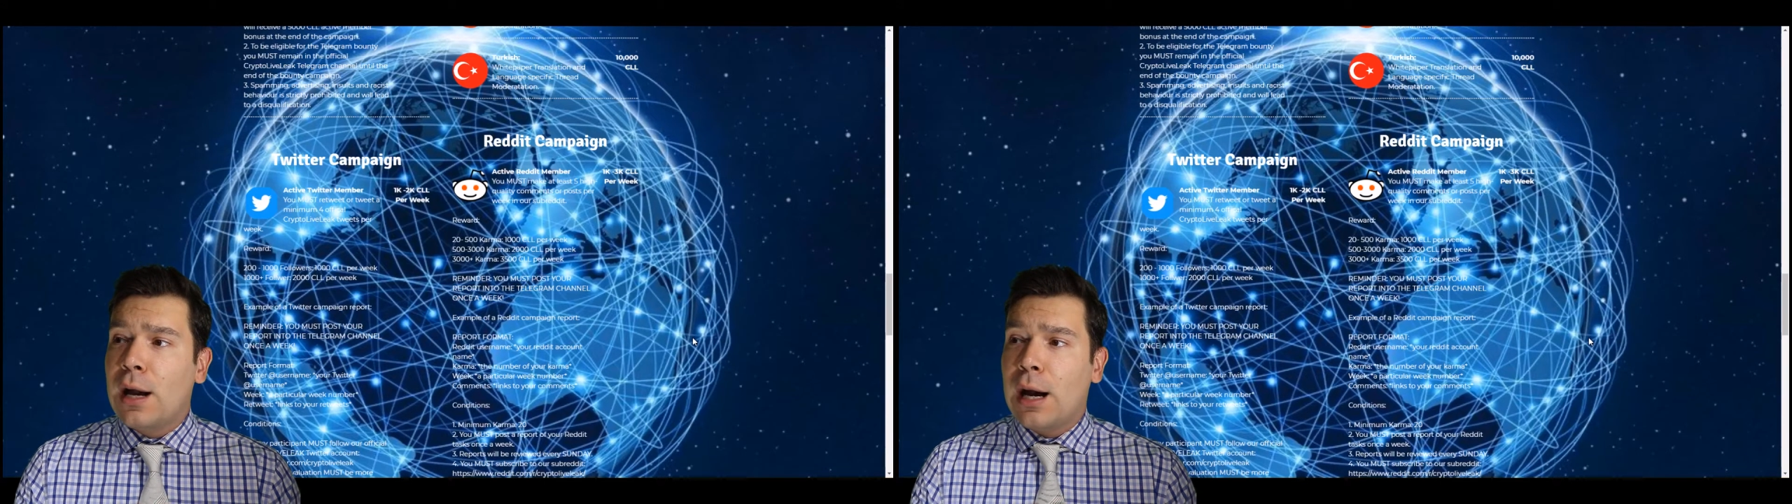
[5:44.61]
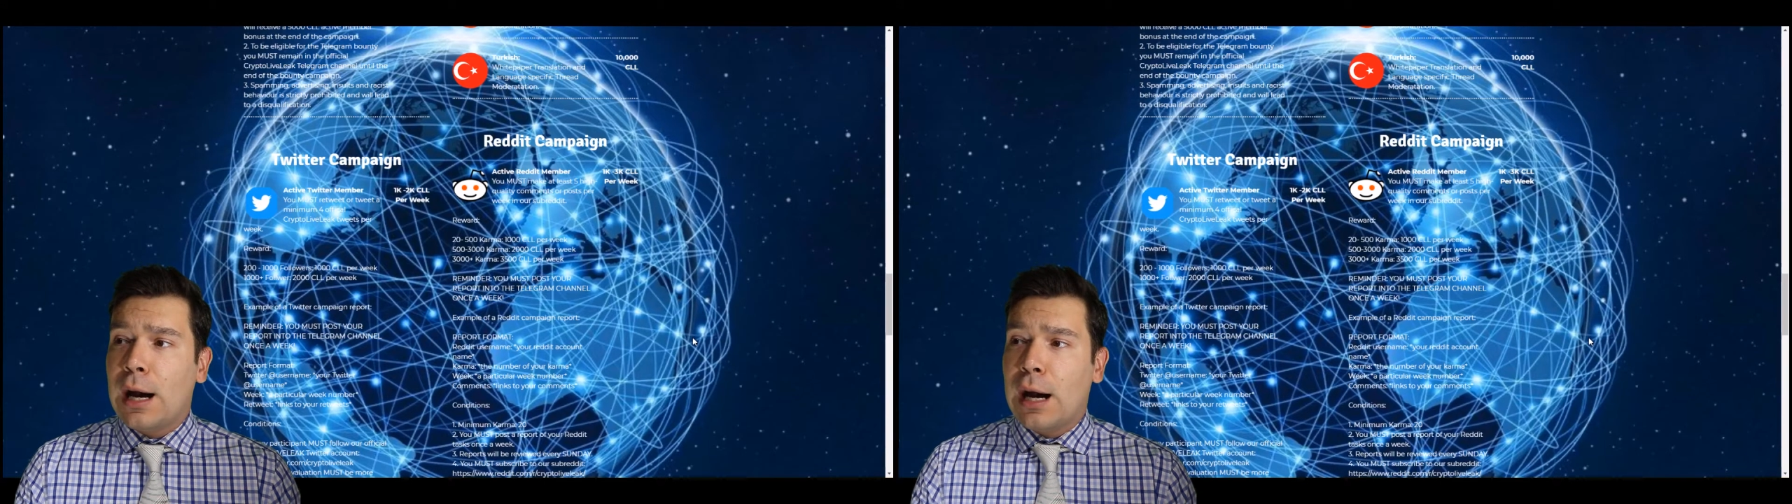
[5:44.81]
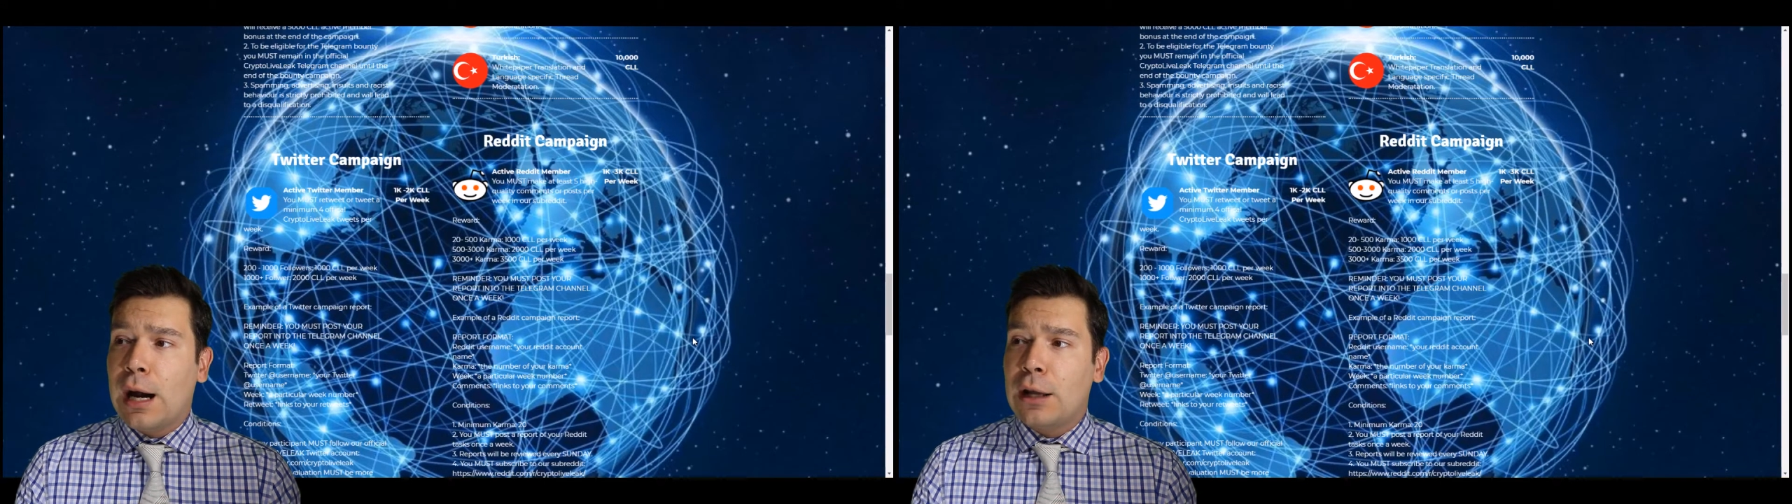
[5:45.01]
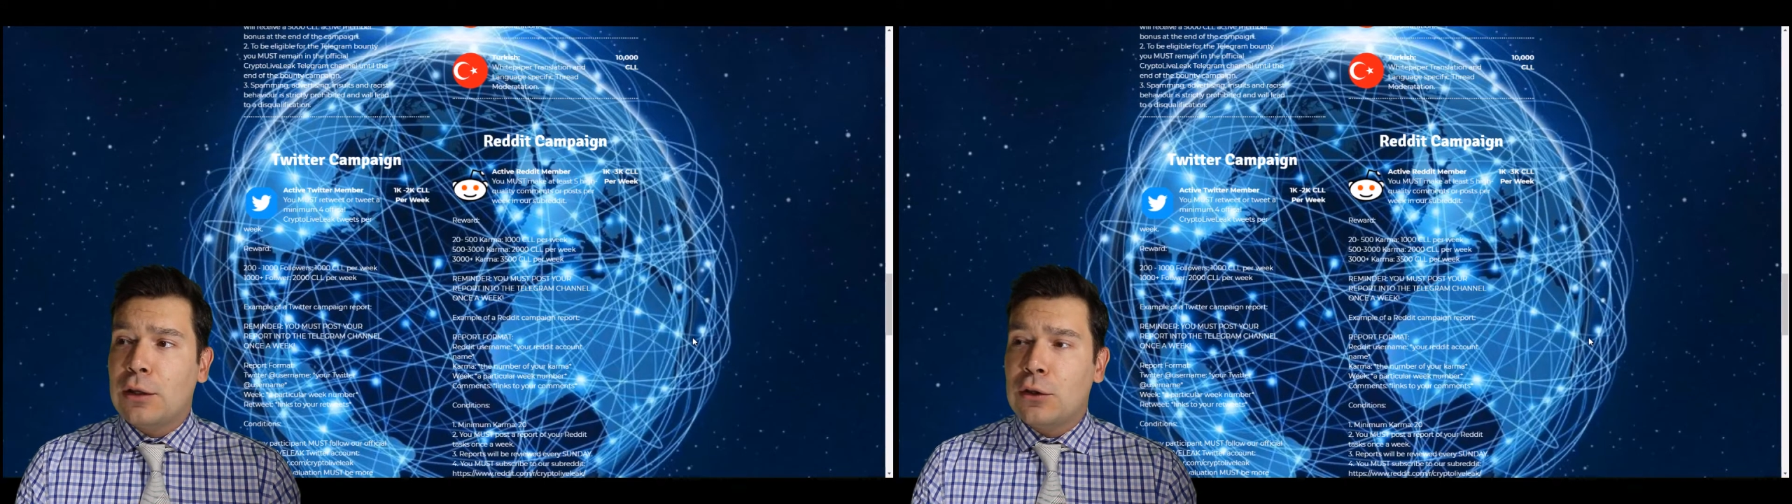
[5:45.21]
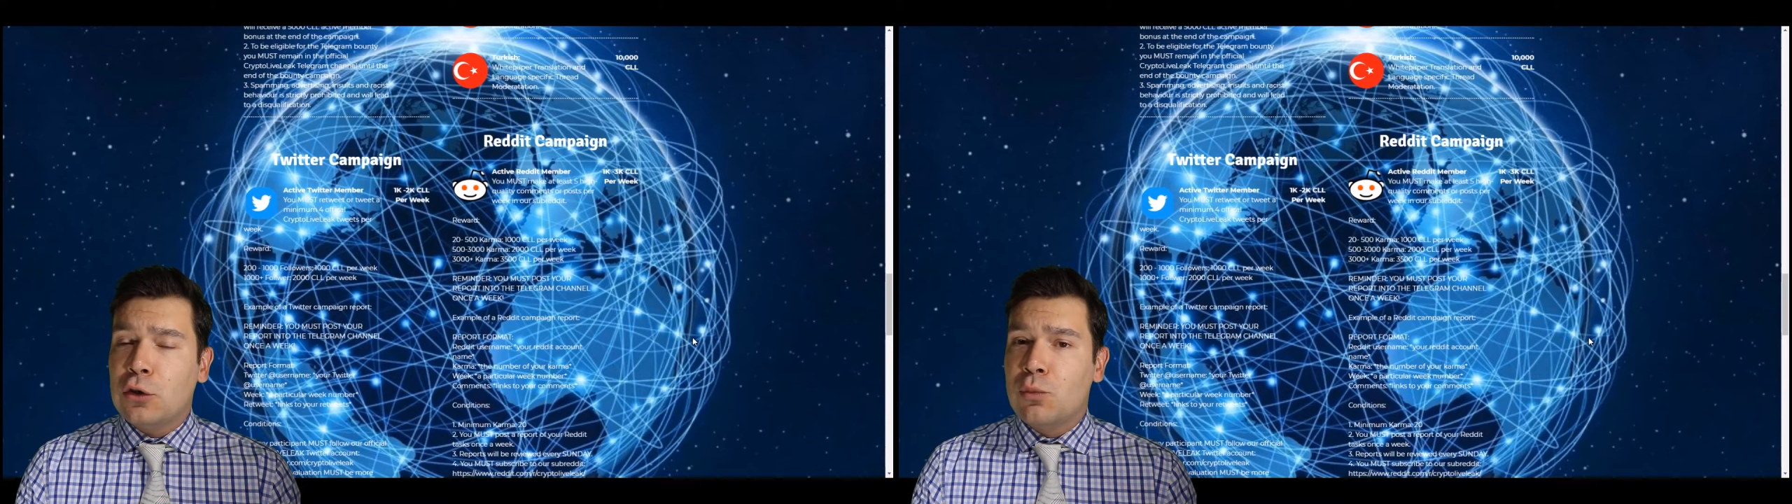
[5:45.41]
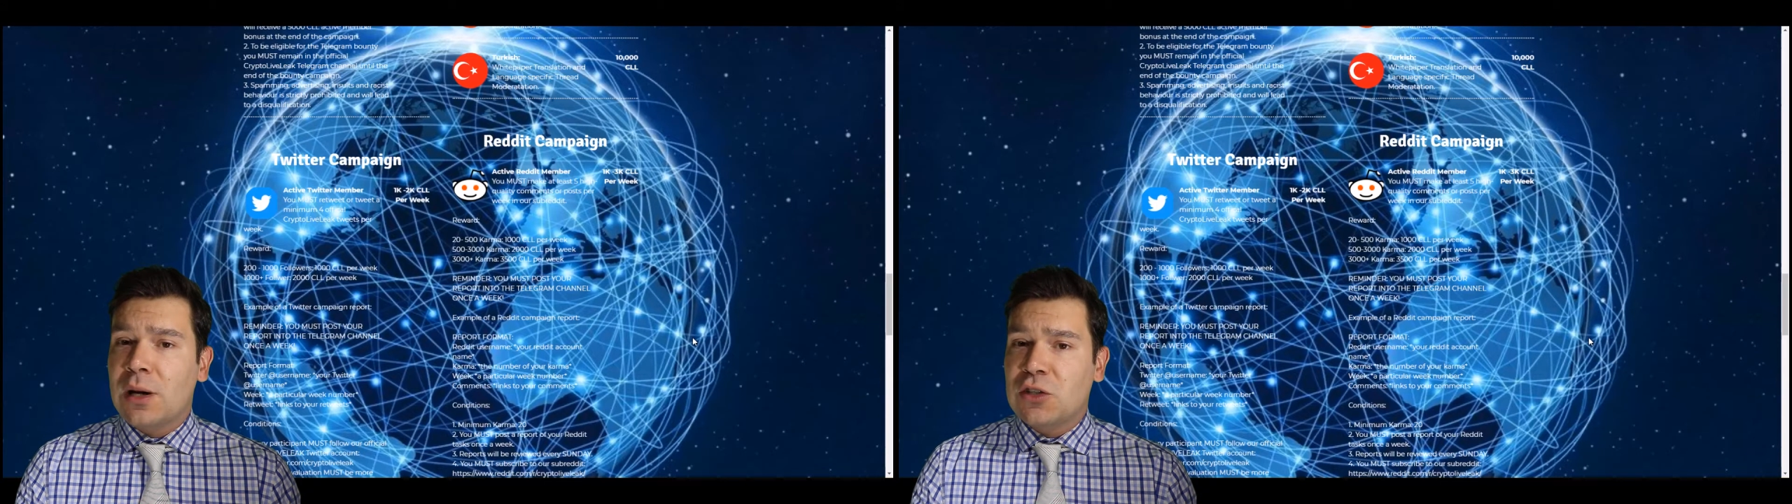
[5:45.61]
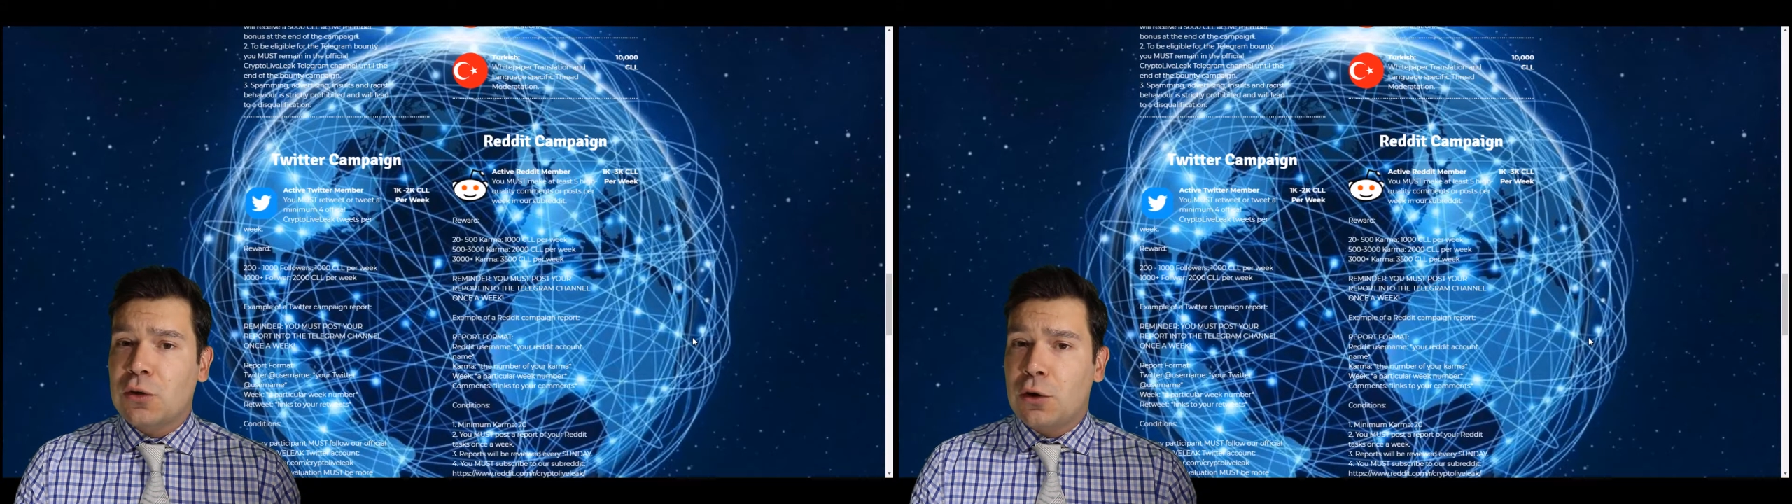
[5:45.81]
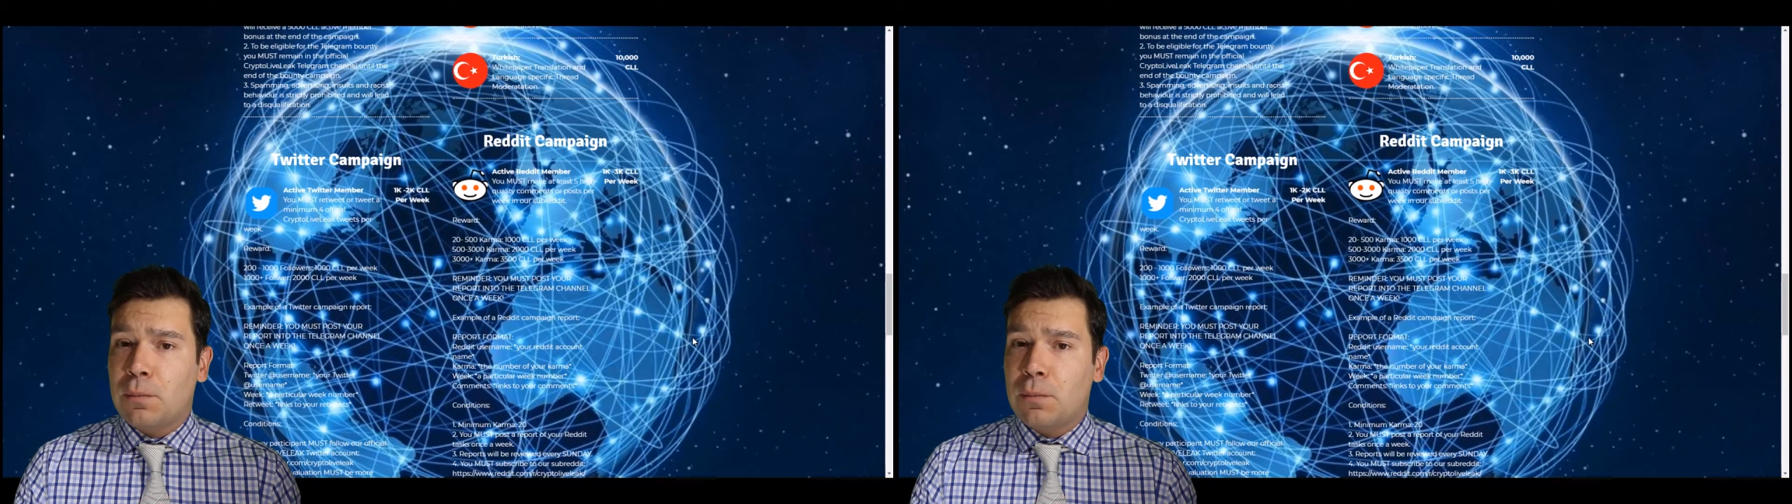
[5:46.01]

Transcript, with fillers: uh, you must